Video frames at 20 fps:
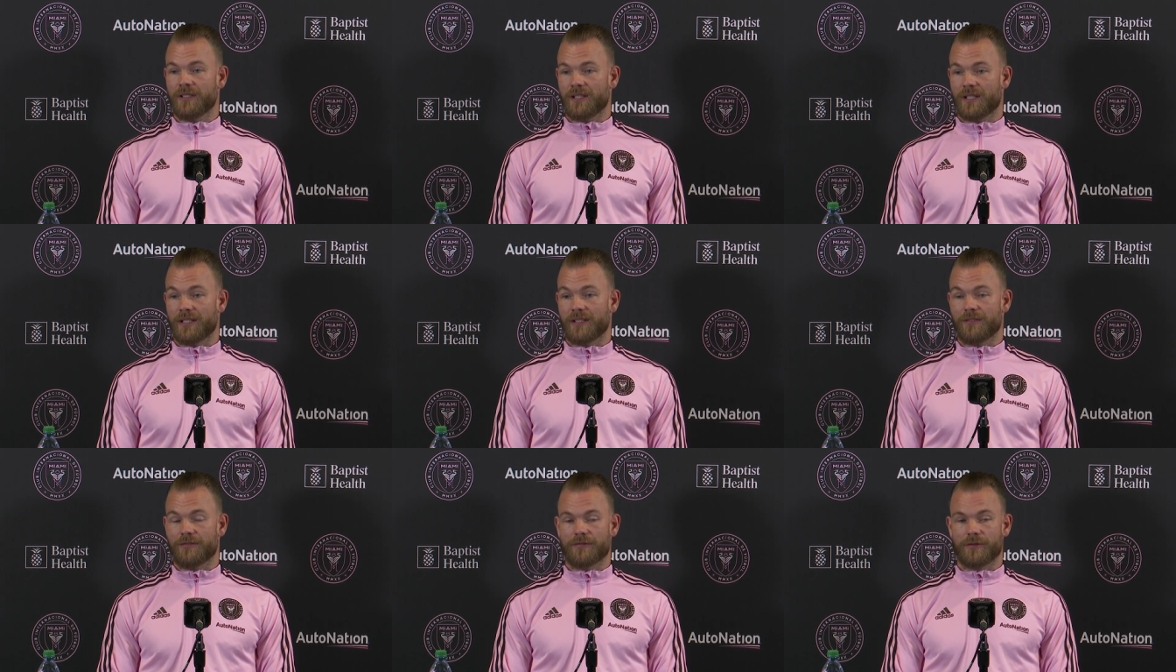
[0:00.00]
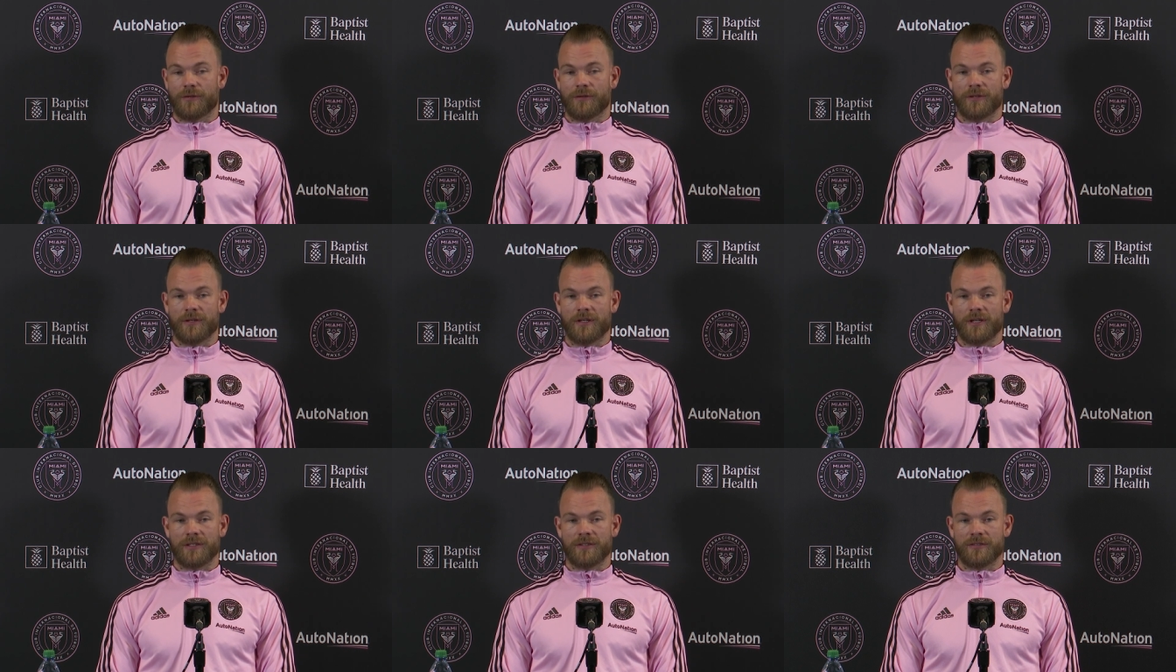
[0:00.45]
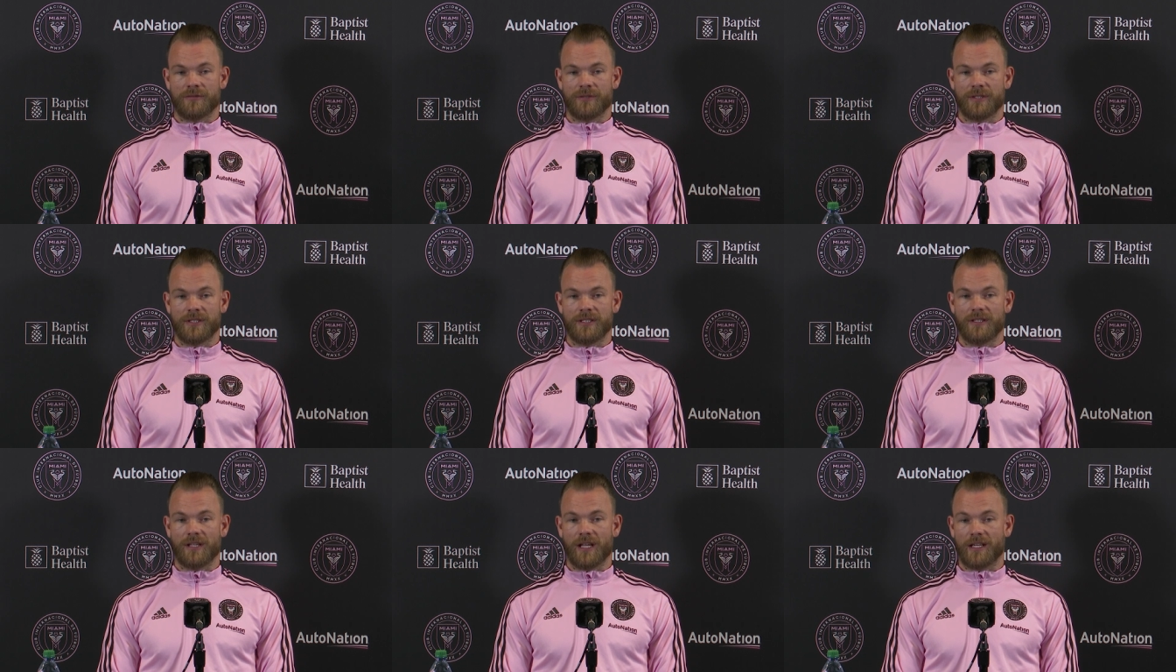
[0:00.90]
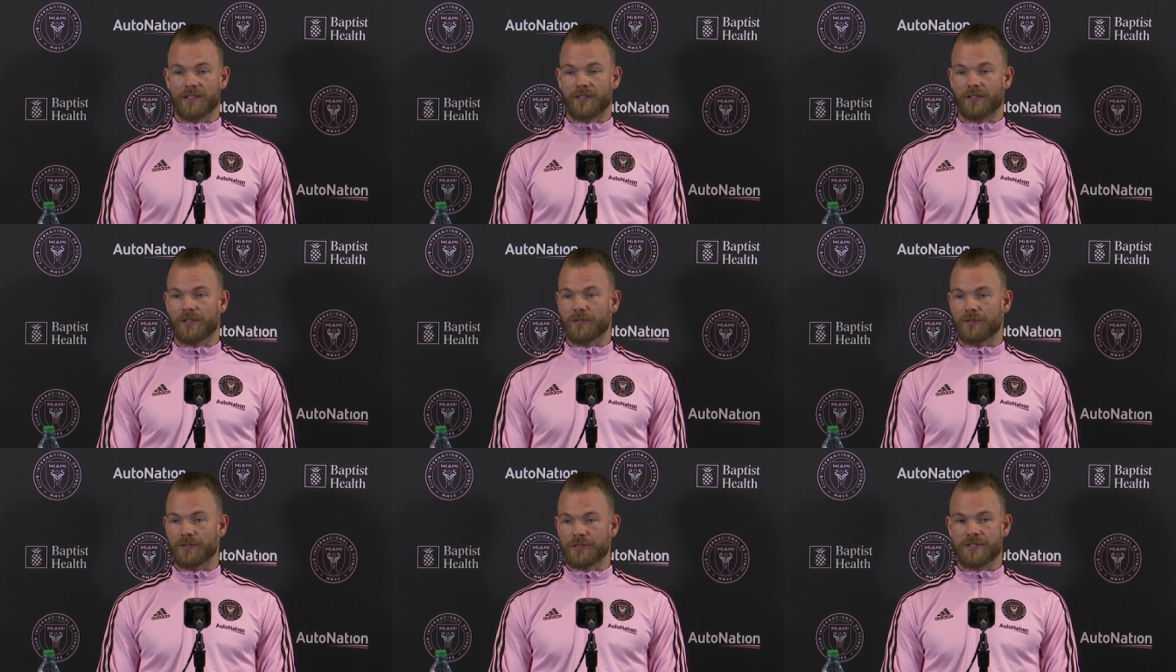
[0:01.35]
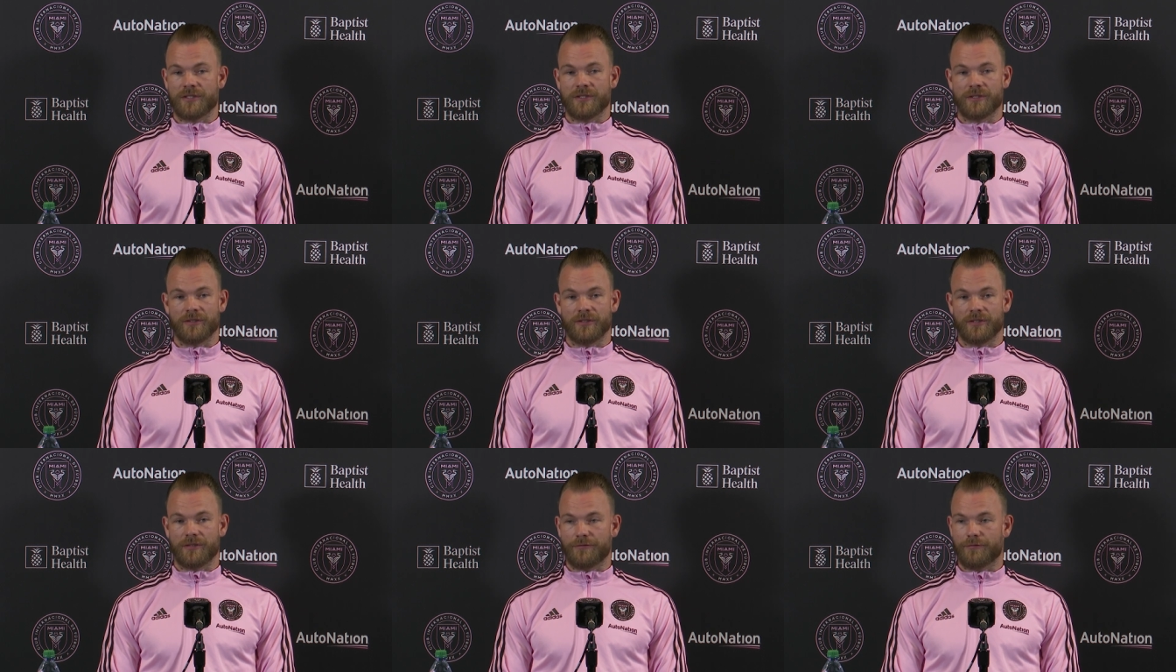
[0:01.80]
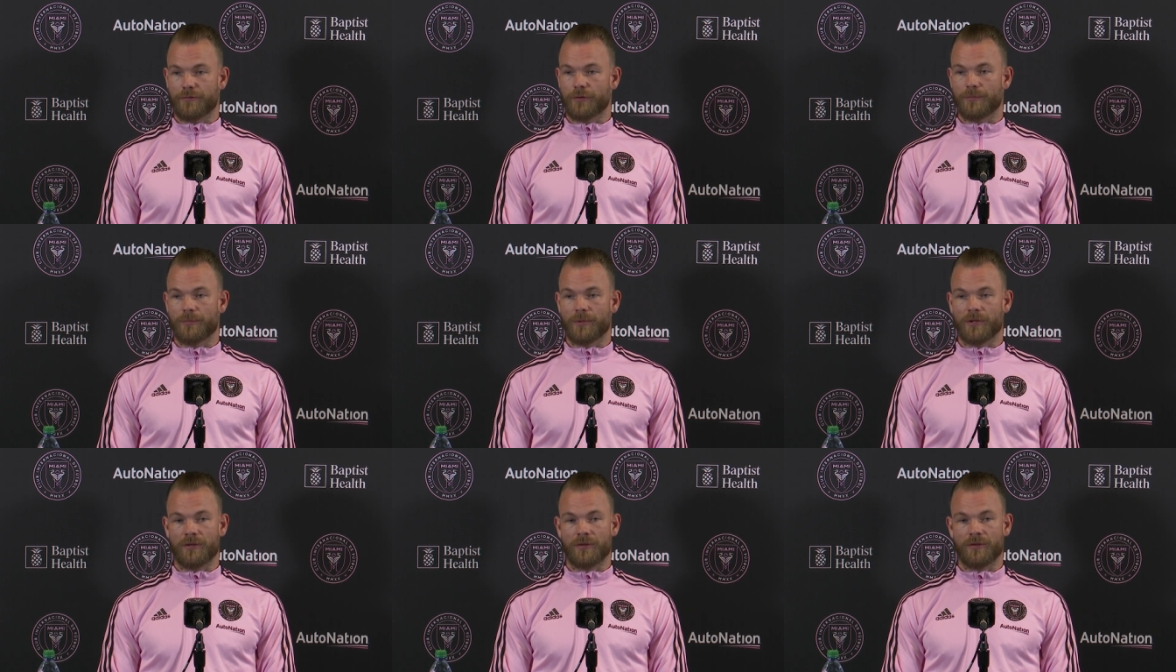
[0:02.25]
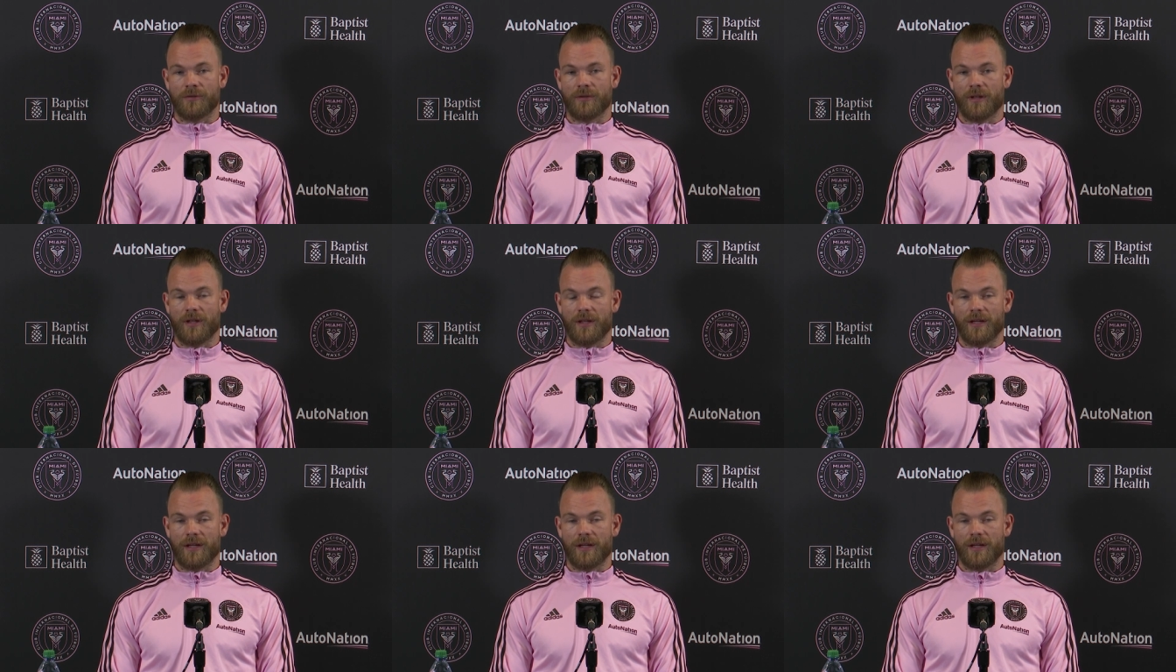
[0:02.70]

like a foreign country, like the culture, the football.